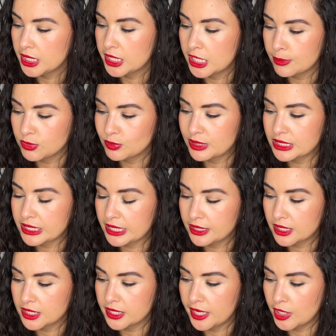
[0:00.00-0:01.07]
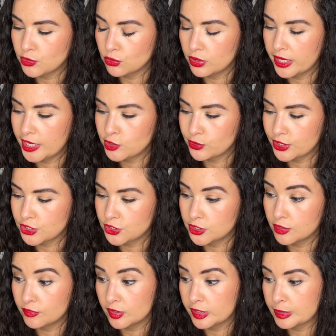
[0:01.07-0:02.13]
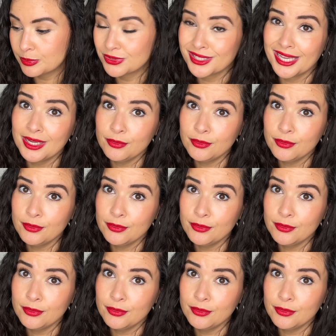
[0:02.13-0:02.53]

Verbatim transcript: It helps maintain the natural hydration of the lips.